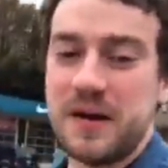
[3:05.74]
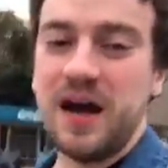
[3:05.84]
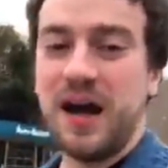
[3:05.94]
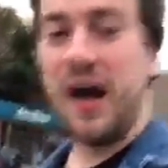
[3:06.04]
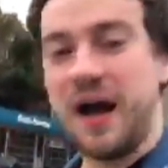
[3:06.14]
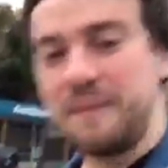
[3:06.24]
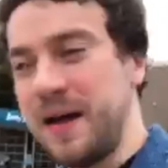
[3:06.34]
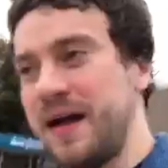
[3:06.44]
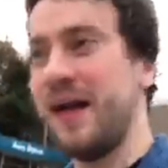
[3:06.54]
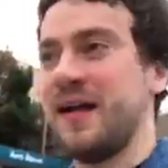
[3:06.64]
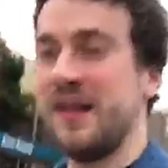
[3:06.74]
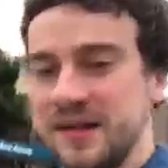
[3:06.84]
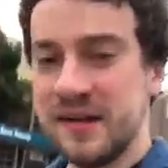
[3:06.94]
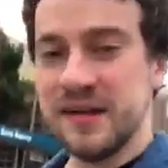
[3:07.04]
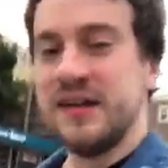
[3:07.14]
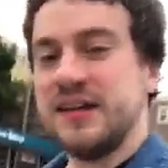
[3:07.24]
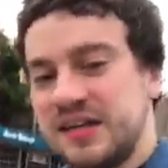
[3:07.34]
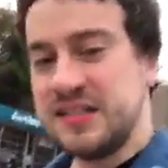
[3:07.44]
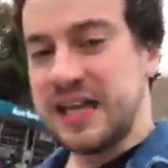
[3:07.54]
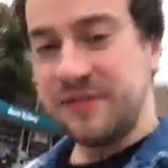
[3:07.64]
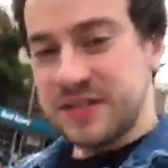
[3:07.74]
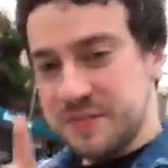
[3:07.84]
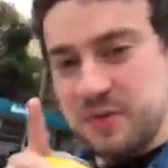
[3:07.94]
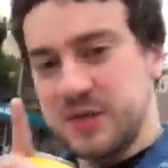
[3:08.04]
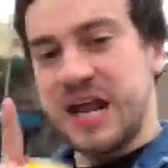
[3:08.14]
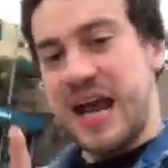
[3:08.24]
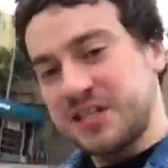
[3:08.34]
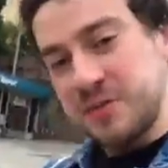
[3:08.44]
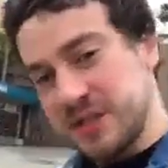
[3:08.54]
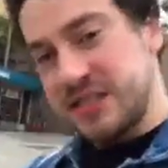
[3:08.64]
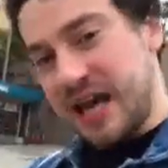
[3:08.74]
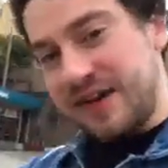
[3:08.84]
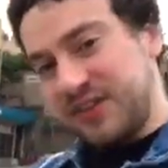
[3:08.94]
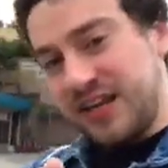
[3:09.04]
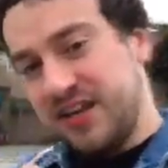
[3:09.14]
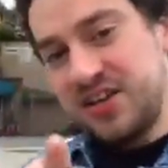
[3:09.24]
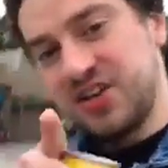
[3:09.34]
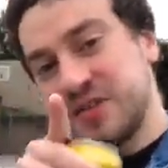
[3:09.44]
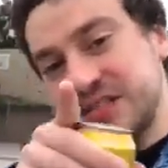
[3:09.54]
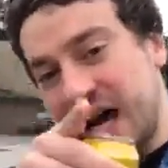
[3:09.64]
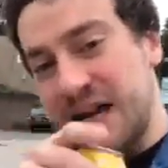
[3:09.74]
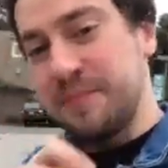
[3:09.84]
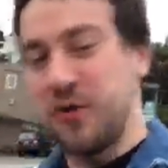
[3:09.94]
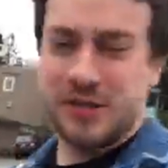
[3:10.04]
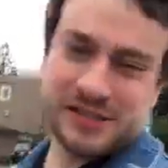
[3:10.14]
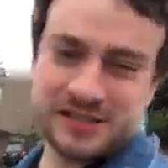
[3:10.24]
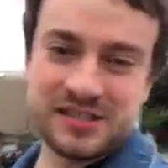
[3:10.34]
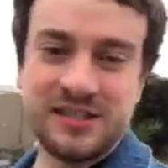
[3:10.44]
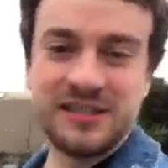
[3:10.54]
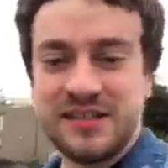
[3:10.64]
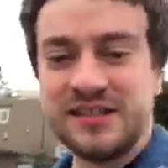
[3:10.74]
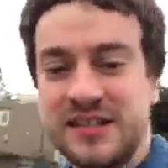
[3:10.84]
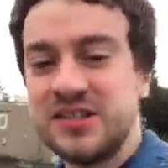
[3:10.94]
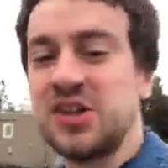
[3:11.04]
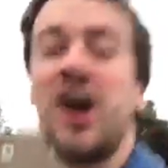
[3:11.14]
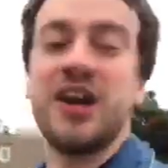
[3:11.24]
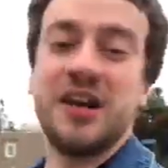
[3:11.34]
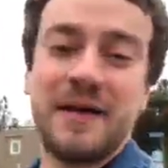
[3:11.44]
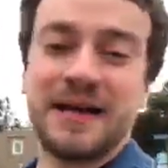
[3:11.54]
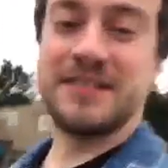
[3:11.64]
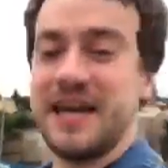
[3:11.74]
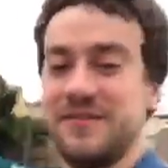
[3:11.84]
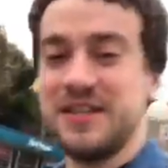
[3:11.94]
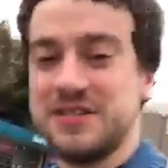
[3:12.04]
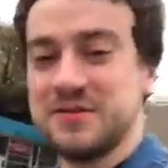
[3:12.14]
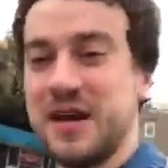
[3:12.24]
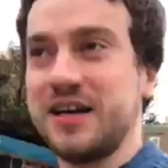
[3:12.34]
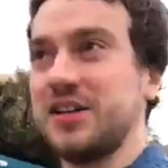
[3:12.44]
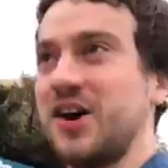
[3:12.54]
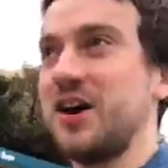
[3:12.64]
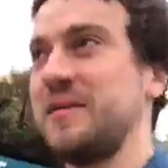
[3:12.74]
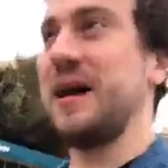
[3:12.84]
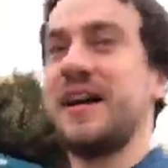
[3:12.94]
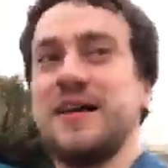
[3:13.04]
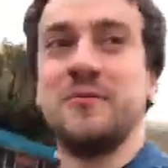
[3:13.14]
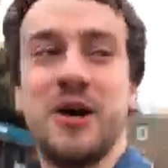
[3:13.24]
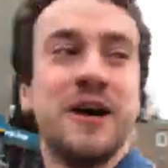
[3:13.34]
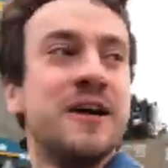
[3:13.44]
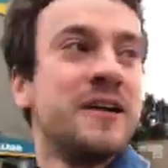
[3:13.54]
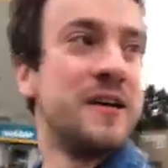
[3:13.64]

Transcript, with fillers: Um, safety is important, actual safety. You know it's not important? Talking about safety, so I'm not going to talk about it anymore.